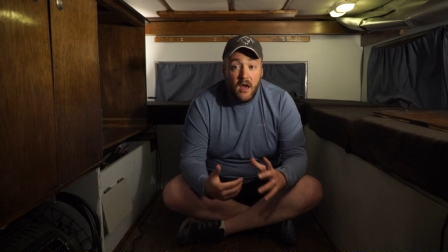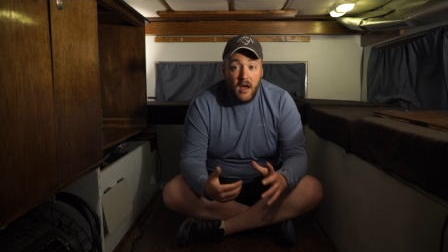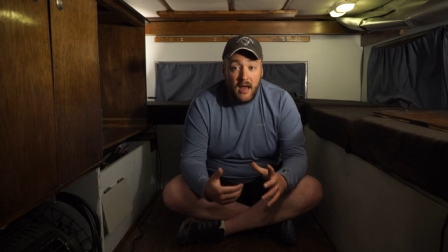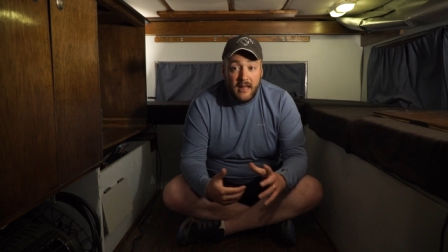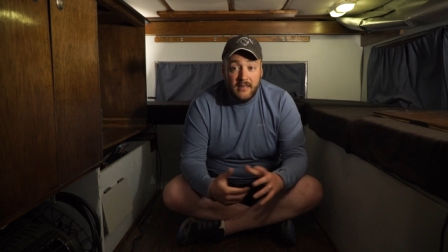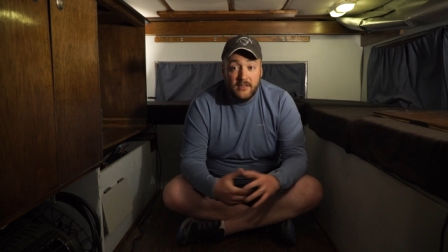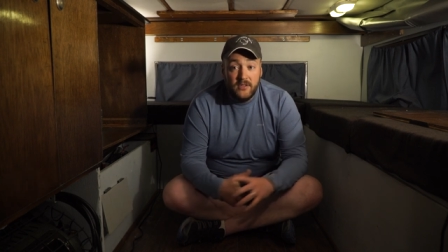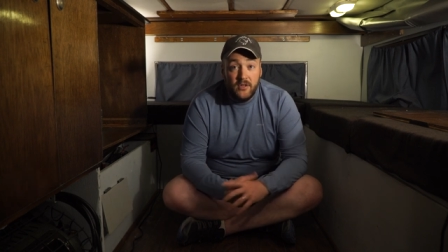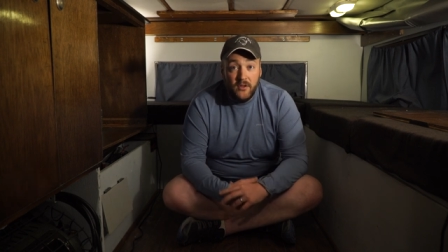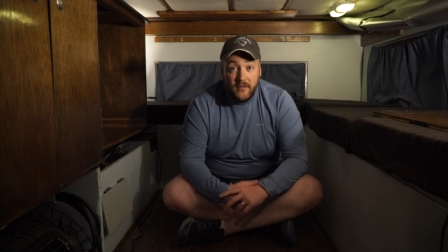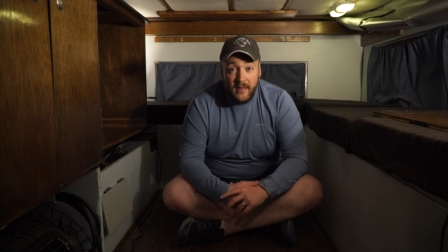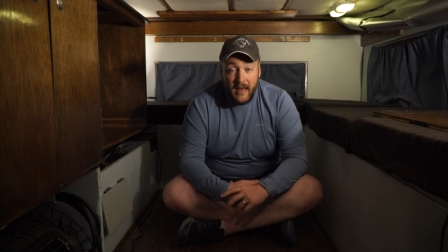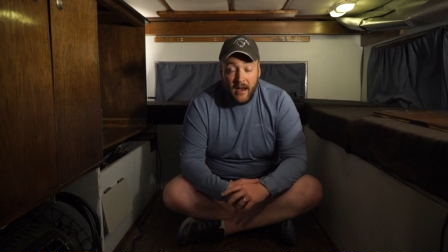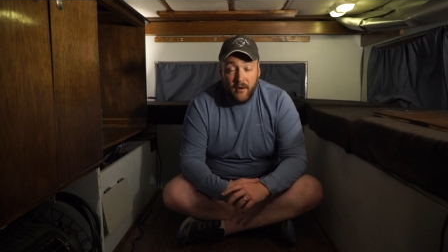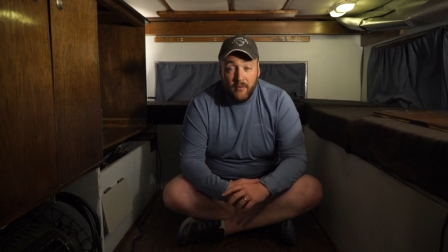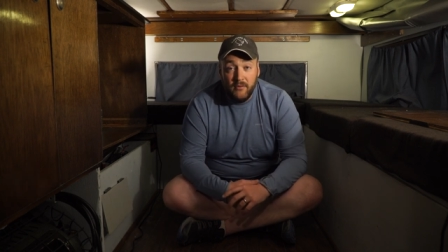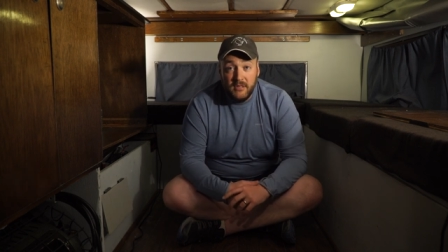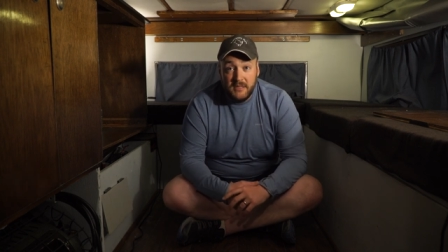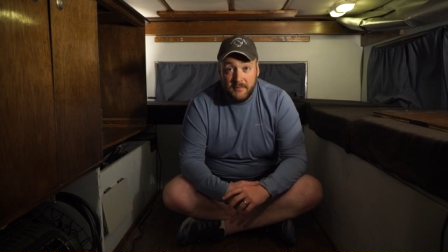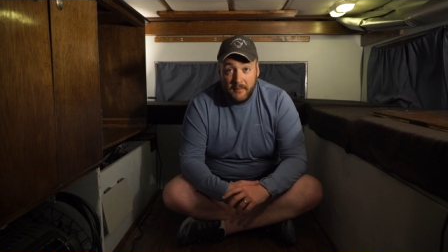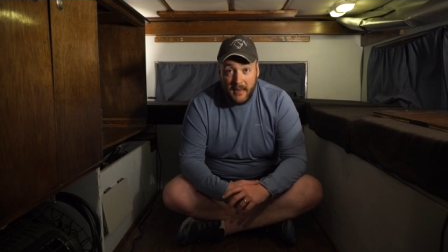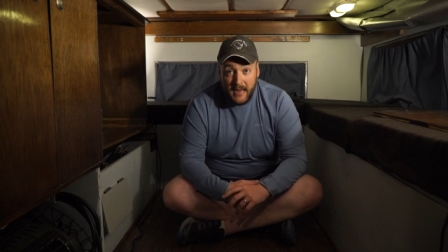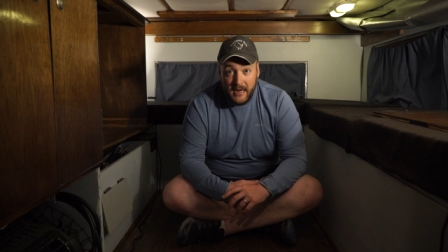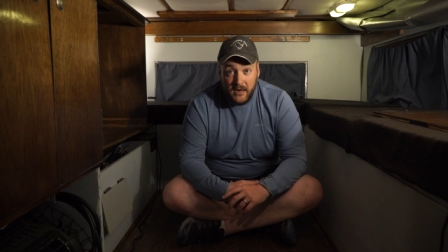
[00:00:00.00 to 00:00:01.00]
And so, that
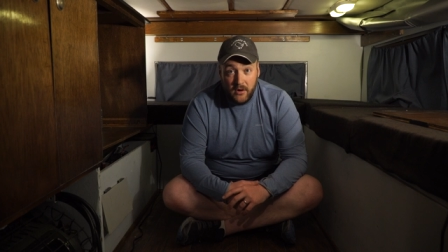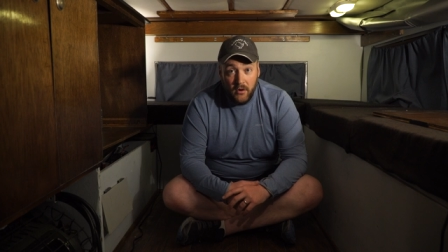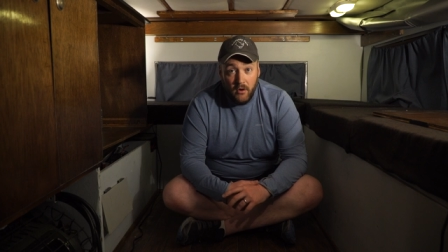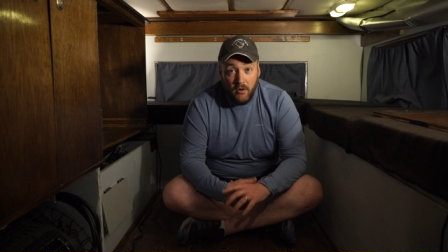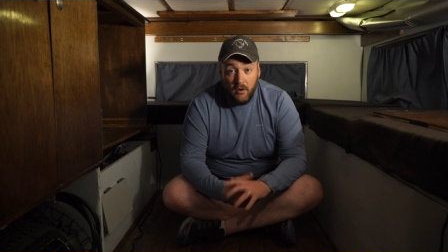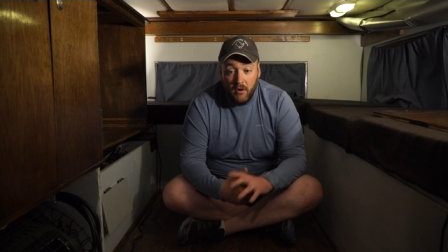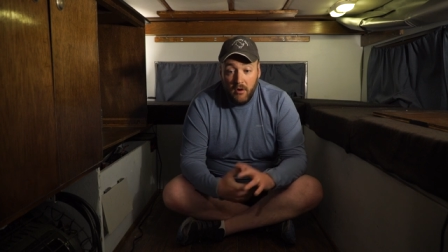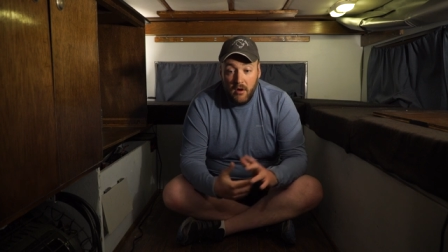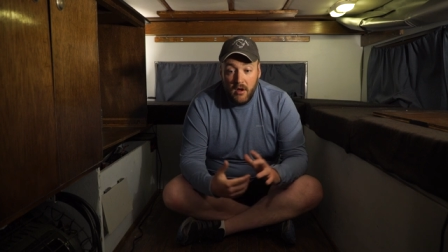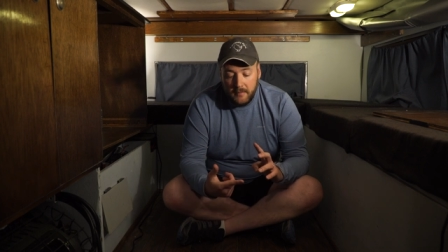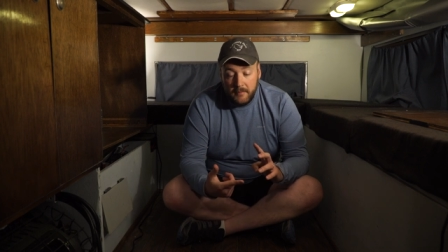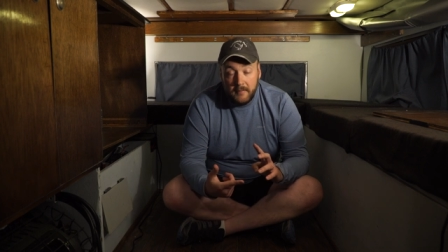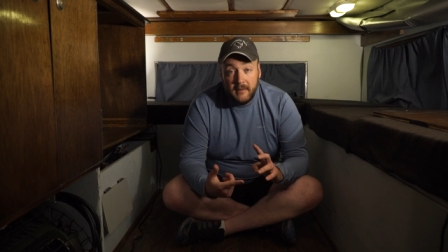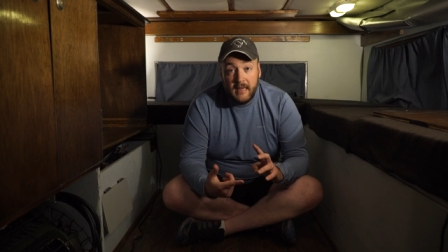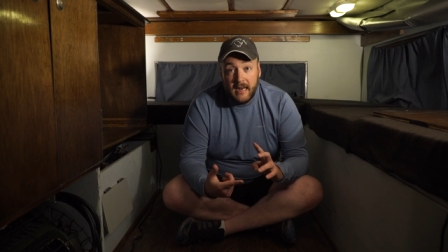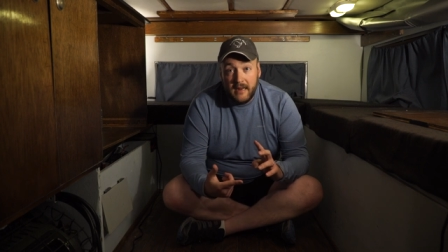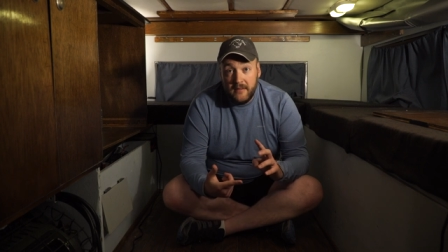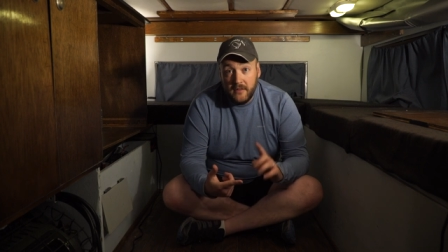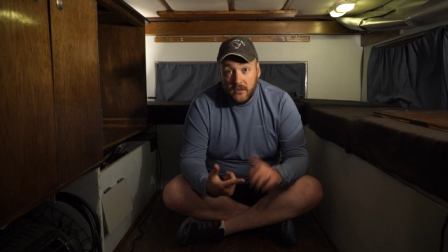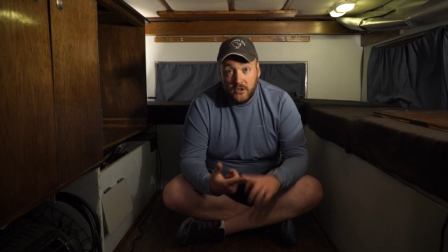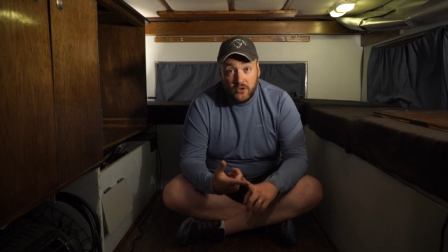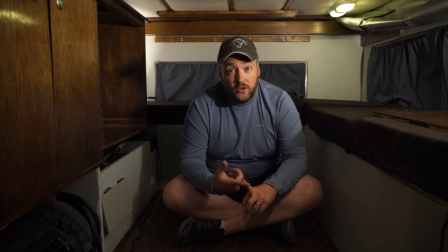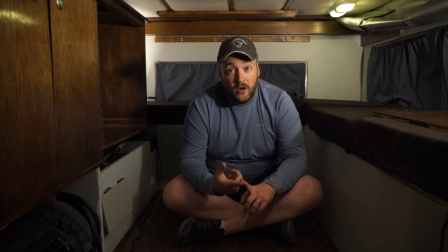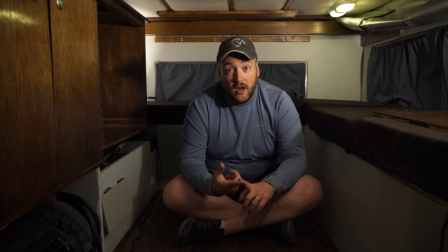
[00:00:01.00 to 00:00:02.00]
was my goal
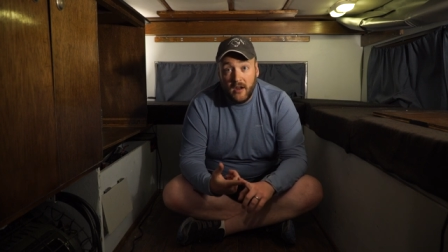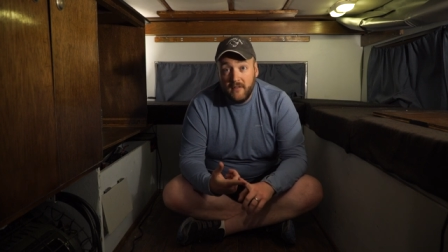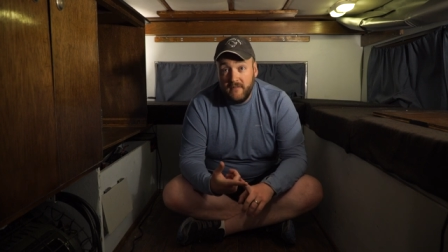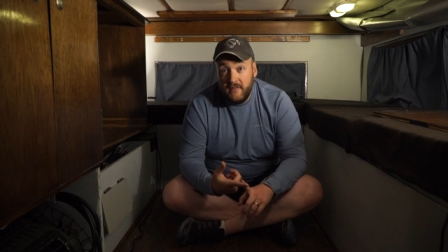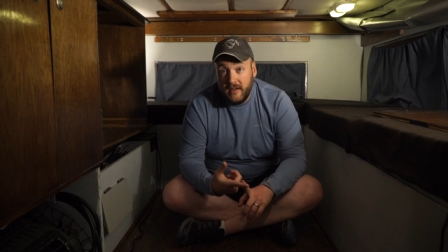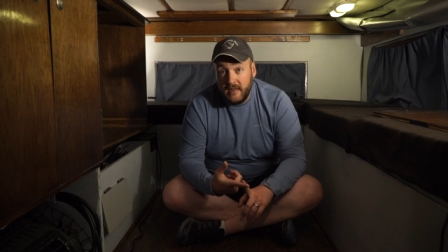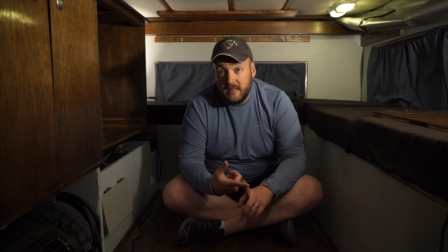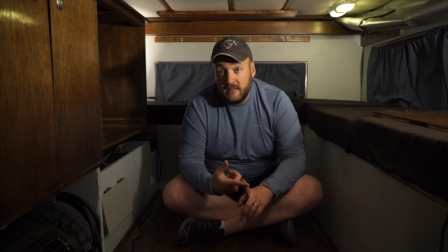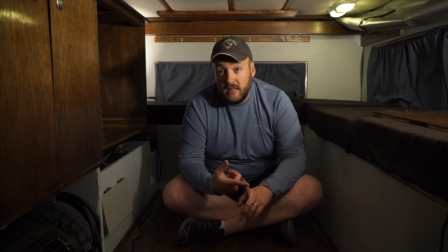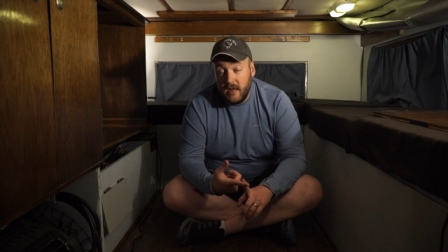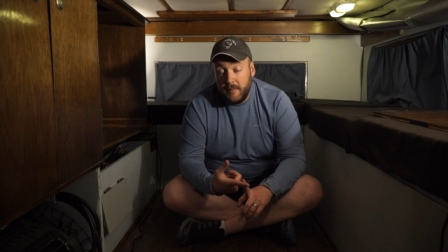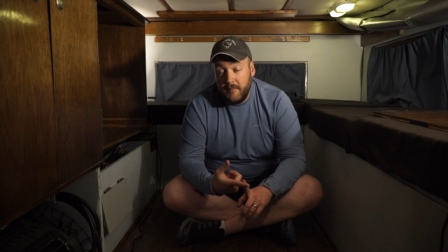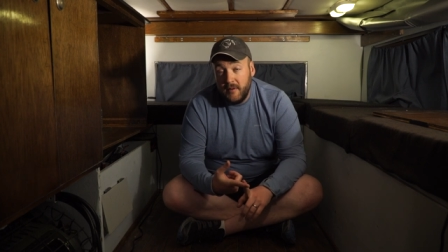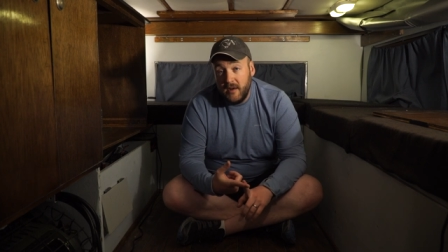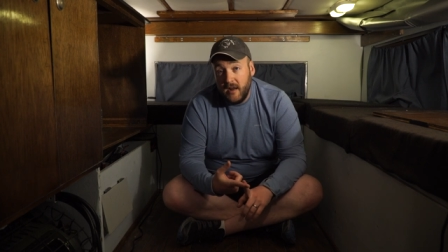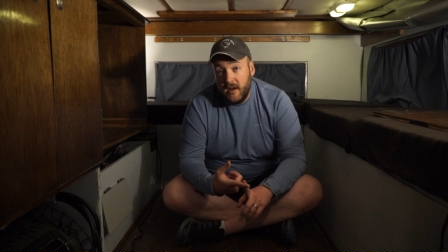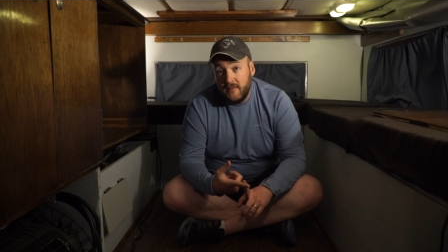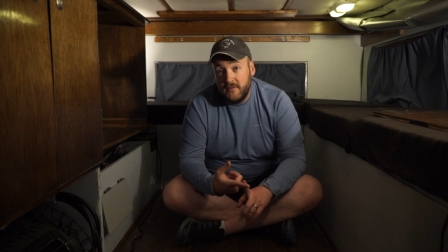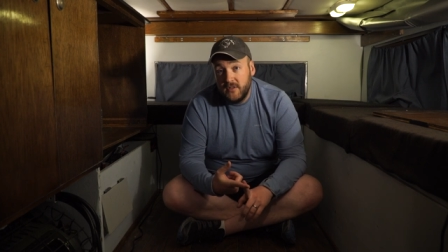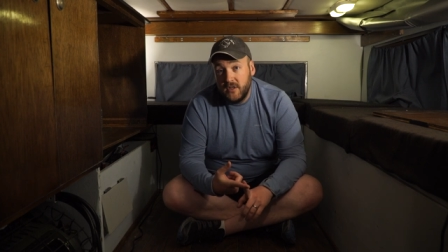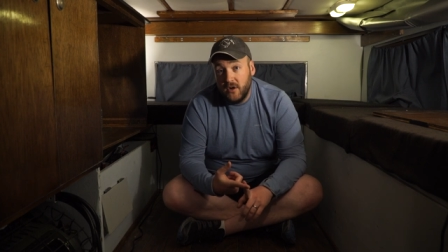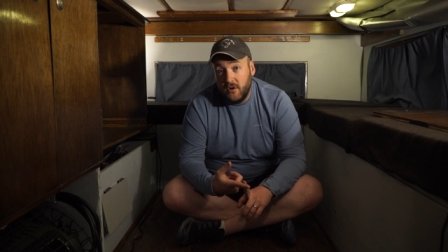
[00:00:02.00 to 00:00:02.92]
getting the truck fixed up enough